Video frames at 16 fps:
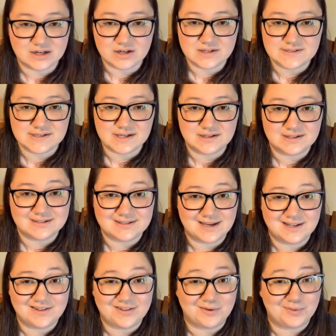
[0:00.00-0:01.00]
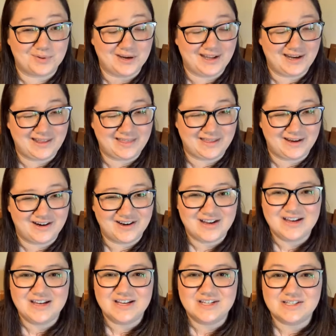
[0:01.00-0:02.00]
not on solids yet, though we're getting there.
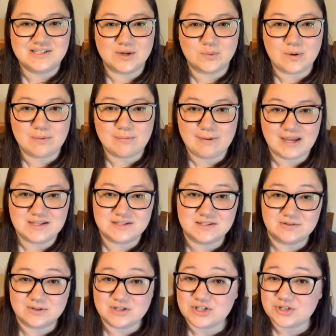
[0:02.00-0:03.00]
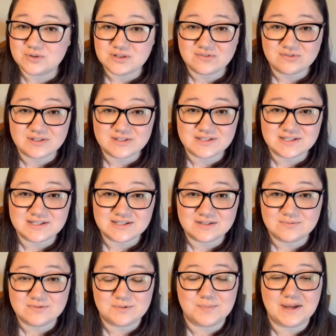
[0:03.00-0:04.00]
So we may switch to a different
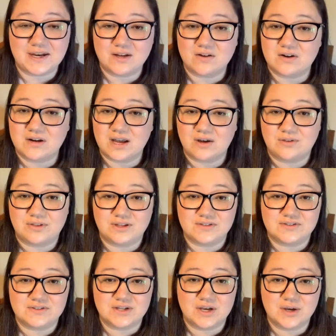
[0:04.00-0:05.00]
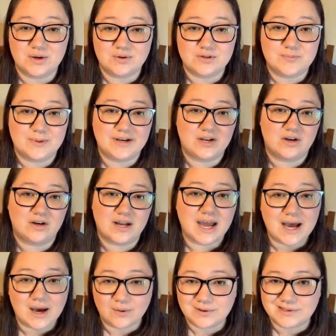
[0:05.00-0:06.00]
system depending on how things go, depending on
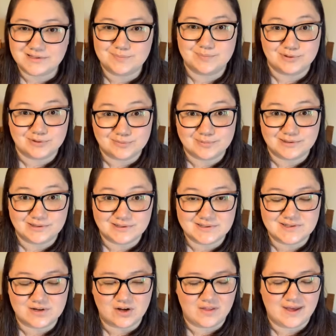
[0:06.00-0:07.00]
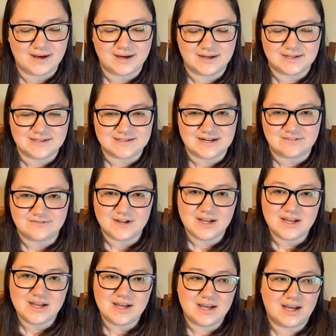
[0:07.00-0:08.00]
how his poop looks and all that kind of stuff
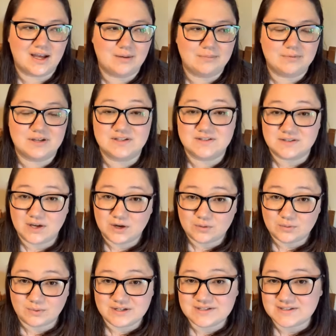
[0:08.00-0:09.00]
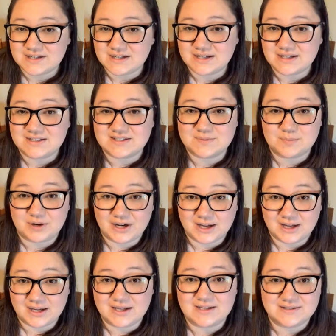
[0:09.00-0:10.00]
because um, rinsing and
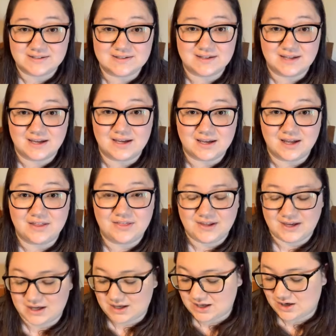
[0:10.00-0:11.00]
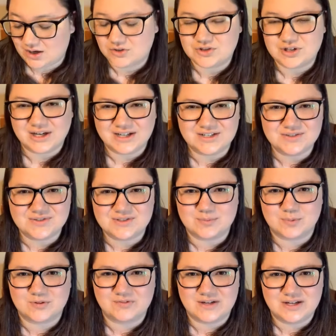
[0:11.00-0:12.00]
spraying is like a thing. And I'll try and do
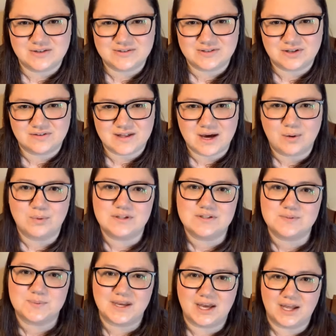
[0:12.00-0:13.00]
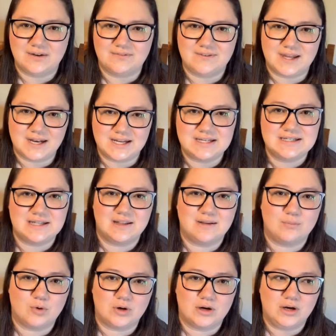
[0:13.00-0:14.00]
some more videos on that once we kind of get into
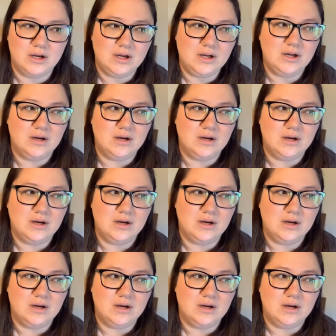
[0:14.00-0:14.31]
the more